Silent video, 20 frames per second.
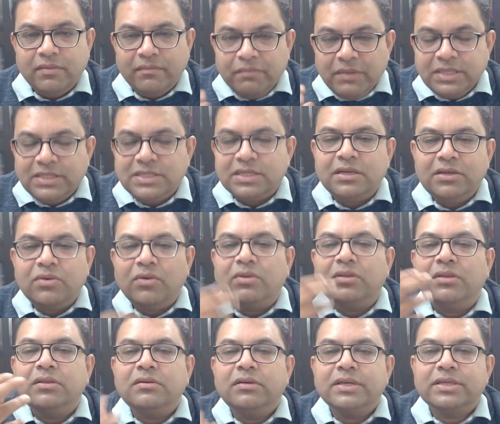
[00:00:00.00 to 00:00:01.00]
Basically, all
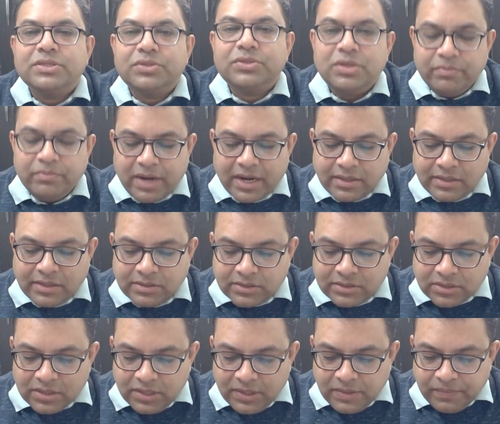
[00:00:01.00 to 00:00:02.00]
the extreme practices.